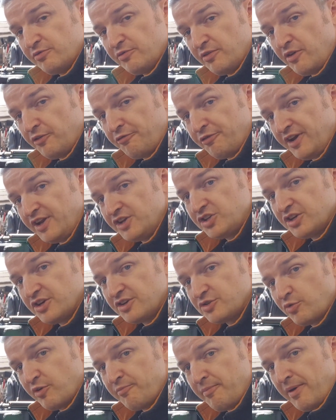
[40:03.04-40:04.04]
the
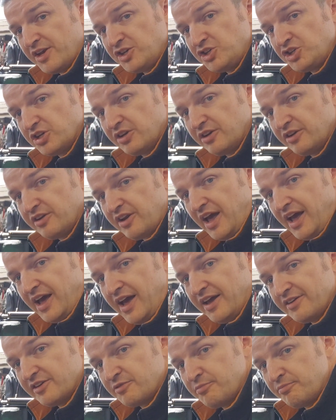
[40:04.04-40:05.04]
features we've mentioned
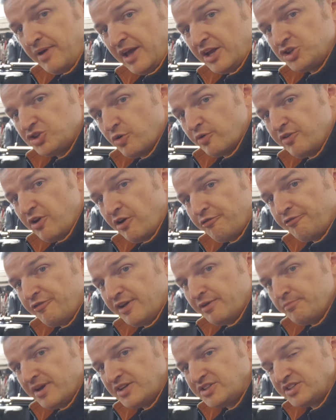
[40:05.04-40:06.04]
and making sure we've
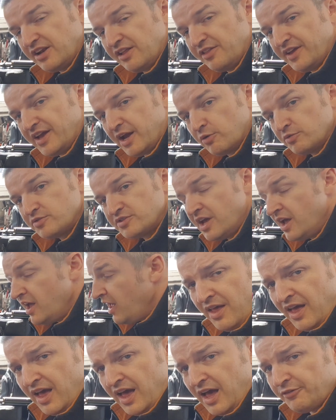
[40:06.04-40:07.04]
not missed anything out.
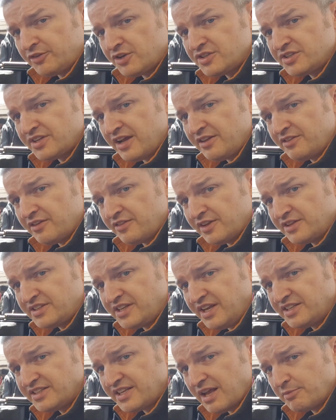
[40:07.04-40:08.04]
I have to say that
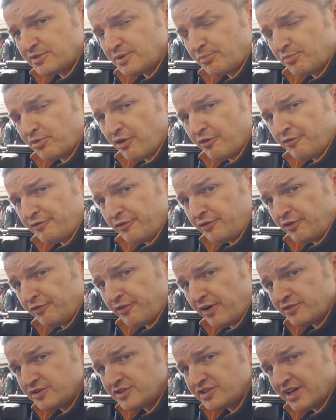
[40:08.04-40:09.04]
the Ceptor Pro
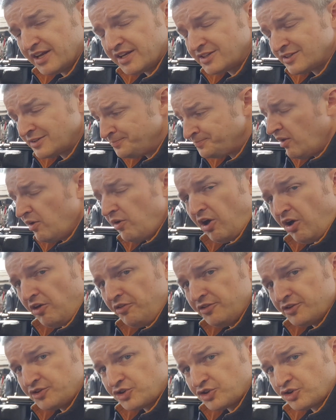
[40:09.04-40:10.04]
55.6
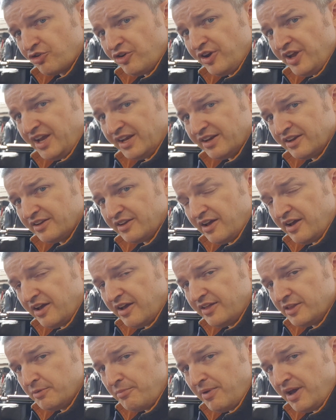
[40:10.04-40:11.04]
on the screen,
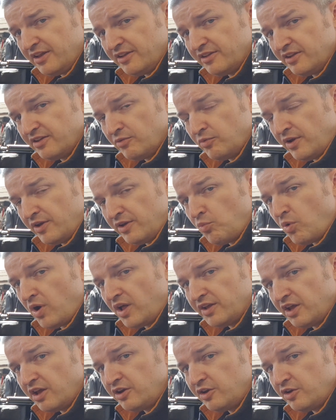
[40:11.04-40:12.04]

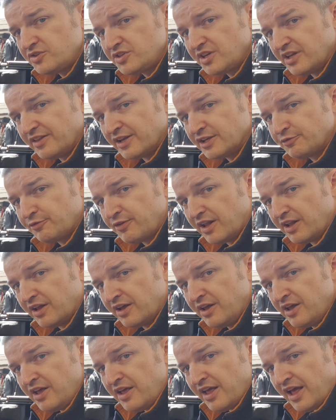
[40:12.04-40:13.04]
while you're using this
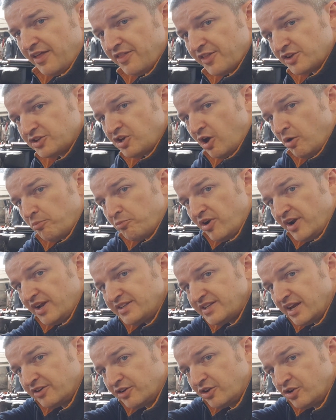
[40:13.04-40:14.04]
fella, in the top
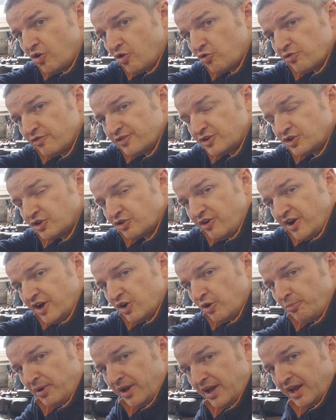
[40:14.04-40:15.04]
right hand corner of the screen
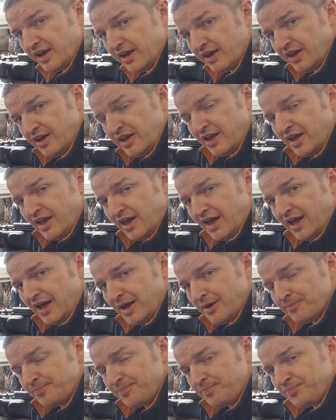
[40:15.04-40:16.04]
up here,
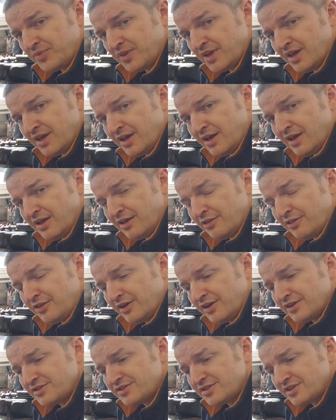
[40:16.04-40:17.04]

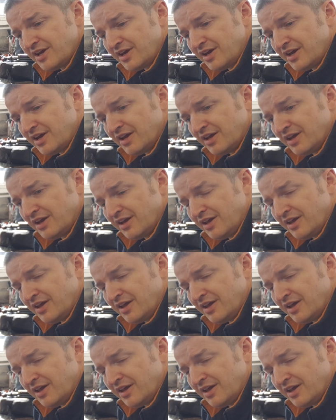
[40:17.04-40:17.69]
there's a